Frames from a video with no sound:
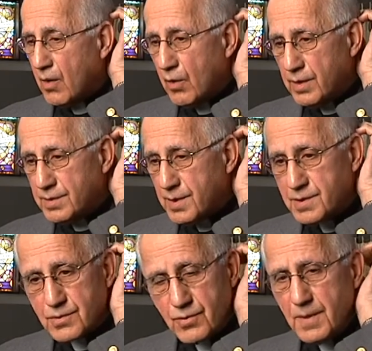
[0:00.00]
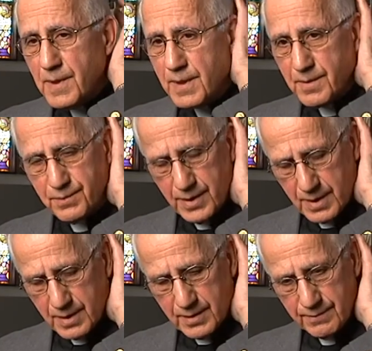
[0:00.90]
Well, he's extremely
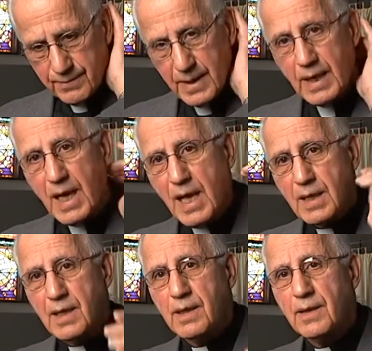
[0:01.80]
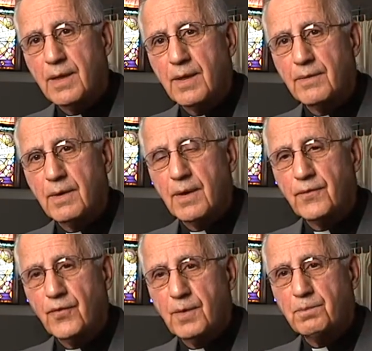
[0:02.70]
competitive at hockey, at
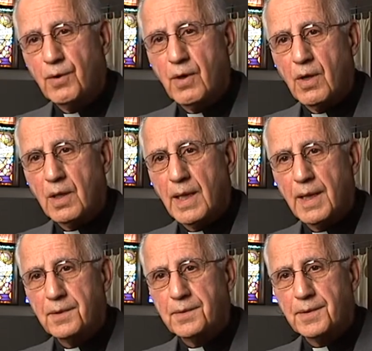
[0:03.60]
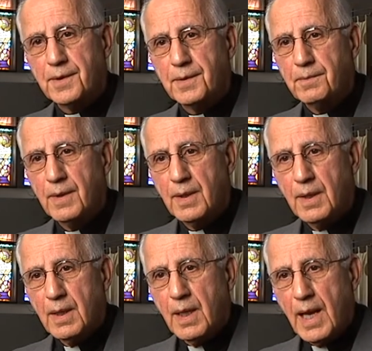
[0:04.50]
football, at
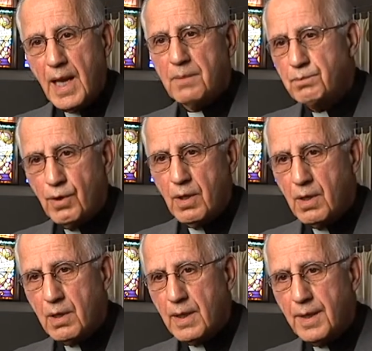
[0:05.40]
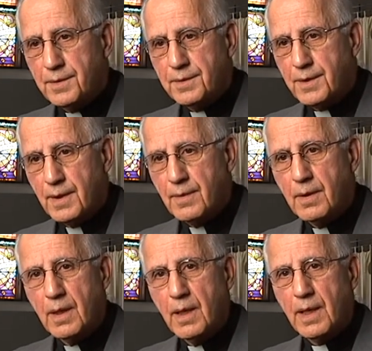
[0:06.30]
handball, at
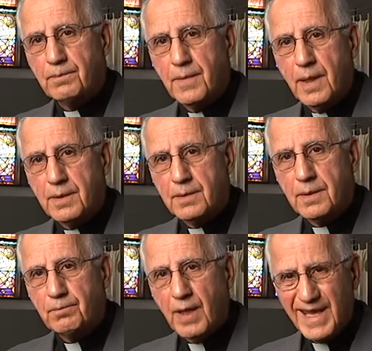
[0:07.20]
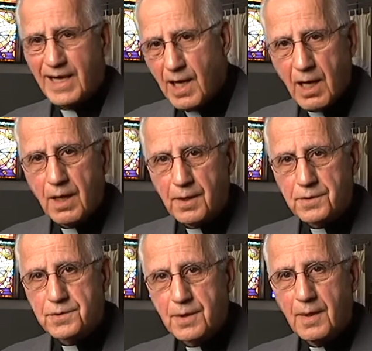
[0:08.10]
playing
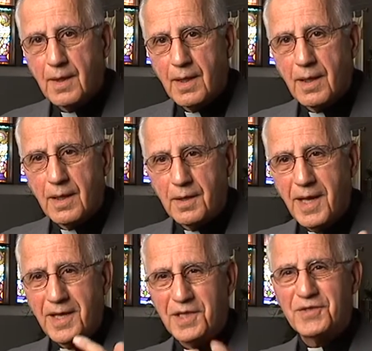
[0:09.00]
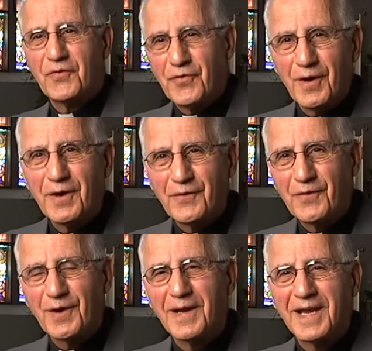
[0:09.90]
cards. He's very,
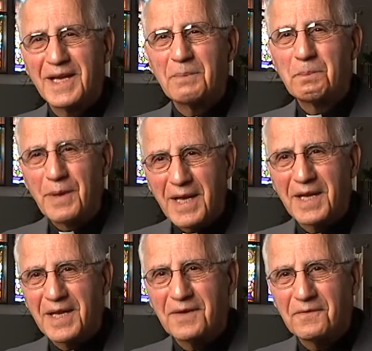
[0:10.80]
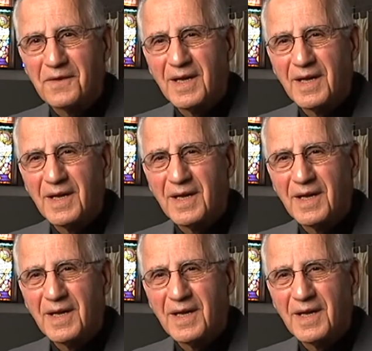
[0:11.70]
very competitive,